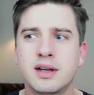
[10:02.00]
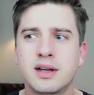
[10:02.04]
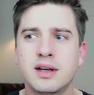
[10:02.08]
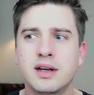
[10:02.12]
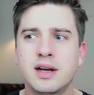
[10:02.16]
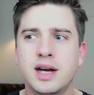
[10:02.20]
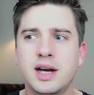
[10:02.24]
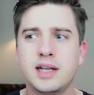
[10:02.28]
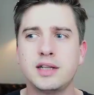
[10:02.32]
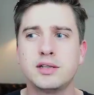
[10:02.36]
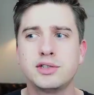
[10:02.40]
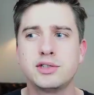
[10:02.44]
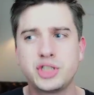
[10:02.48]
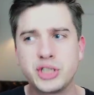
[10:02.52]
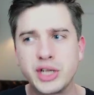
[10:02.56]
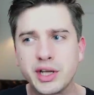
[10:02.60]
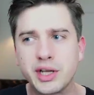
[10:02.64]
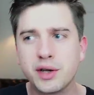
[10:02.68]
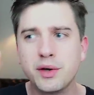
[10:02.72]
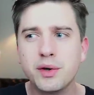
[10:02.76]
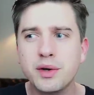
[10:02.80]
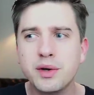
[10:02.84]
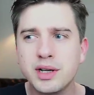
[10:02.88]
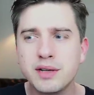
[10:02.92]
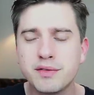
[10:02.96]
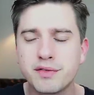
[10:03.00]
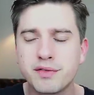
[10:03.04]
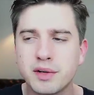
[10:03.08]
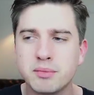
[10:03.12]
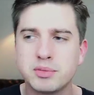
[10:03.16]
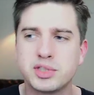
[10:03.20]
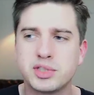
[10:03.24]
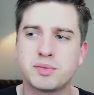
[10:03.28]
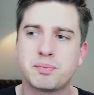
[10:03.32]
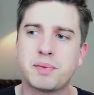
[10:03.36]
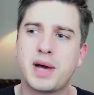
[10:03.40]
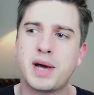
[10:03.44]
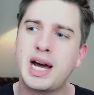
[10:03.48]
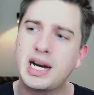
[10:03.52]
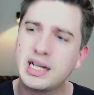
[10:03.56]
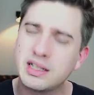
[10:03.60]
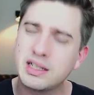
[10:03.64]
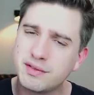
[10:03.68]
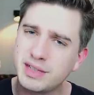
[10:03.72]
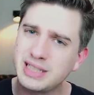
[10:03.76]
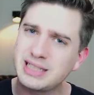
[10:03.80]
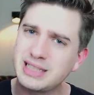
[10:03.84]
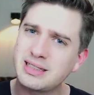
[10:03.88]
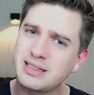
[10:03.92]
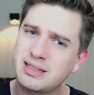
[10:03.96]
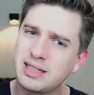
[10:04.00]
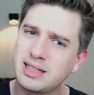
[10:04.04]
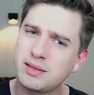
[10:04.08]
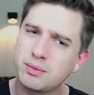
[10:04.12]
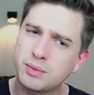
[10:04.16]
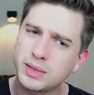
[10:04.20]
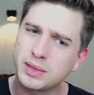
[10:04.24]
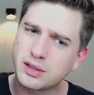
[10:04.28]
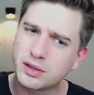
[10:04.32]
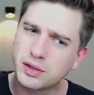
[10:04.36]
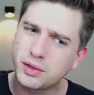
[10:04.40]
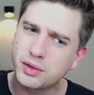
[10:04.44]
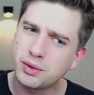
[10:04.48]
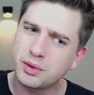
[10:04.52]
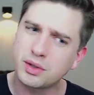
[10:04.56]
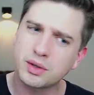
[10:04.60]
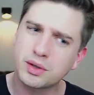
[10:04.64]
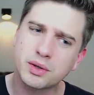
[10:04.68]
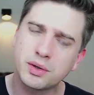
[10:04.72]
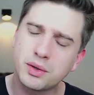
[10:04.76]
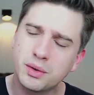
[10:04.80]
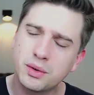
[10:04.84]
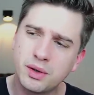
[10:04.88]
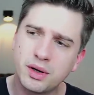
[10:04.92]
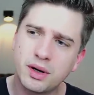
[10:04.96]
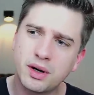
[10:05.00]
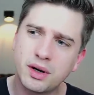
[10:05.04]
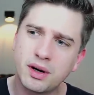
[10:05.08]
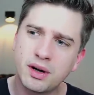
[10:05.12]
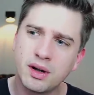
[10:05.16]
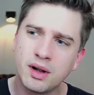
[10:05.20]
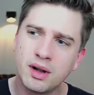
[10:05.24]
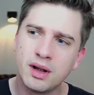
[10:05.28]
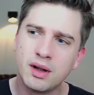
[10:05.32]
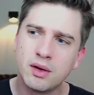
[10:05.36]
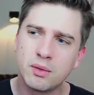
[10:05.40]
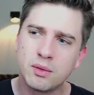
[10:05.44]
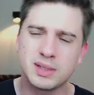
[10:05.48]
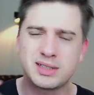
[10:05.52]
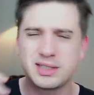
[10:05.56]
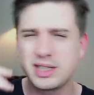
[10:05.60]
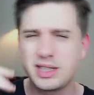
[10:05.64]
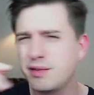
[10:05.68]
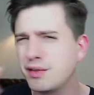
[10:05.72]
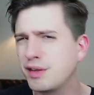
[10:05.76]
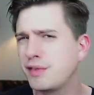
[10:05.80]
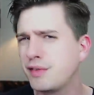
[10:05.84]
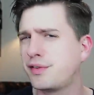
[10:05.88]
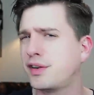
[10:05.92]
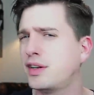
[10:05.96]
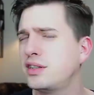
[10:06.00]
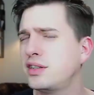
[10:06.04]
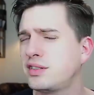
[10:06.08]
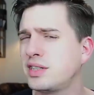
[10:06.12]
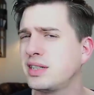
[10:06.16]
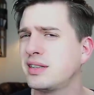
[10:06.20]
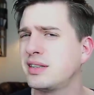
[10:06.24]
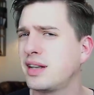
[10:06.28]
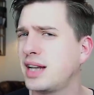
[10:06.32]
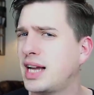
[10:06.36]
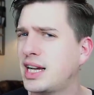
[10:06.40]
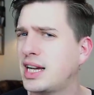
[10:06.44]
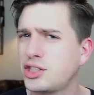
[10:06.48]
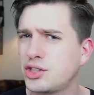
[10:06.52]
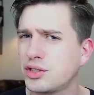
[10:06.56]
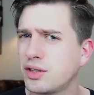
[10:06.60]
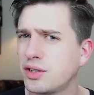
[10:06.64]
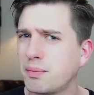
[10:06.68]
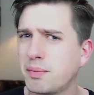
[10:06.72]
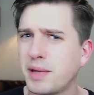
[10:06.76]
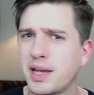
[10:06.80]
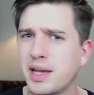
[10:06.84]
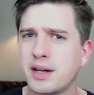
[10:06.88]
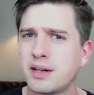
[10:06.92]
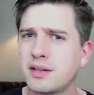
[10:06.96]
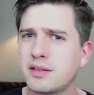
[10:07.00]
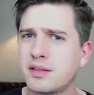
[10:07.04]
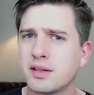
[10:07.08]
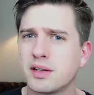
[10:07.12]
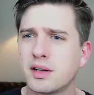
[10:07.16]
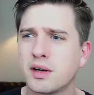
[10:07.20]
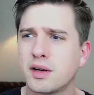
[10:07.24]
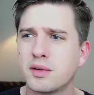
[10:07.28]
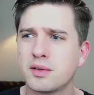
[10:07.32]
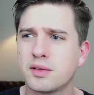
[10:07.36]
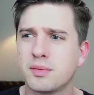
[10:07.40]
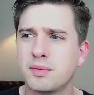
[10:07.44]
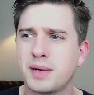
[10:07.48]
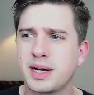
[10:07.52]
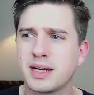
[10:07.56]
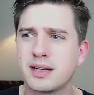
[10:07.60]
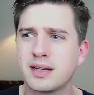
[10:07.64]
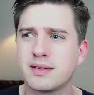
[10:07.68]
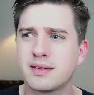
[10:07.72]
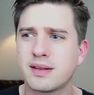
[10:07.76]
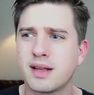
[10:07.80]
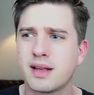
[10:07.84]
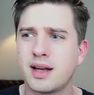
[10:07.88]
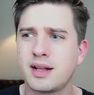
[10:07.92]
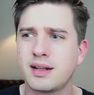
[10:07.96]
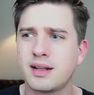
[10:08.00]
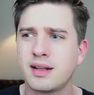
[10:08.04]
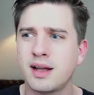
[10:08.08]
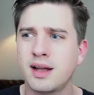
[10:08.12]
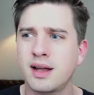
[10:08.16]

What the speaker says: I know Shikurin from Japan visited with Kuro Kuro. Was he the first international player to go to Pakistan?